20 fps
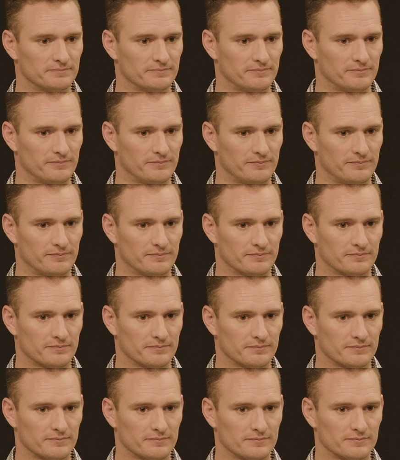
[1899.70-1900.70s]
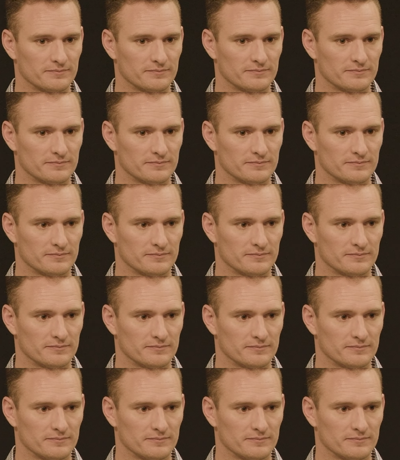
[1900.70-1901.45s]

[no speech]